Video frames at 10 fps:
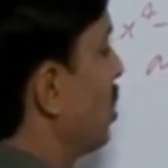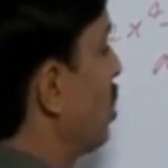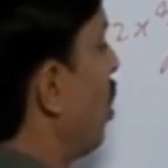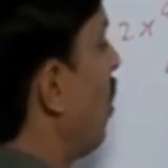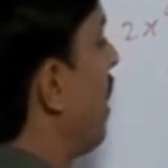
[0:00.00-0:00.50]

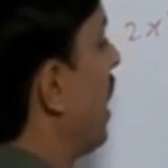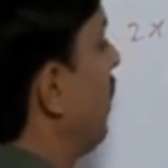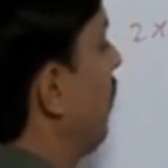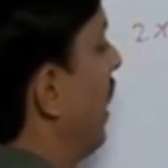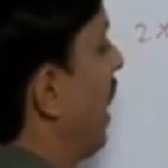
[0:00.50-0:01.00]
so by
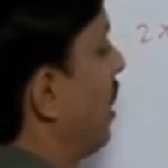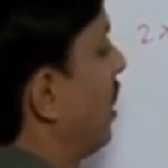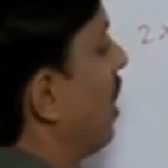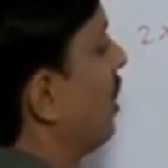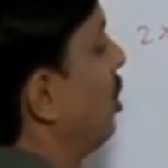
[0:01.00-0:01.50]

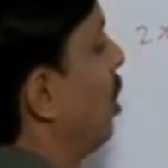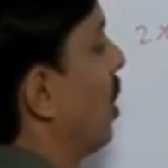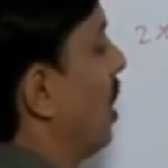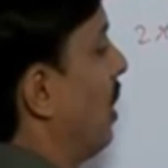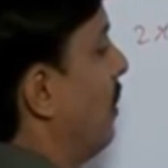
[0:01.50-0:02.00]
factor
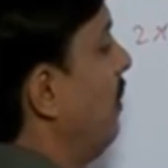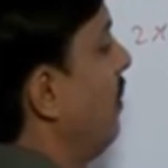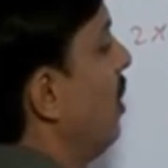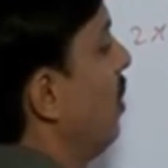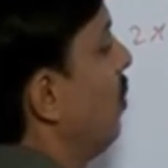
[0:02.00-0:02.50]
theorem,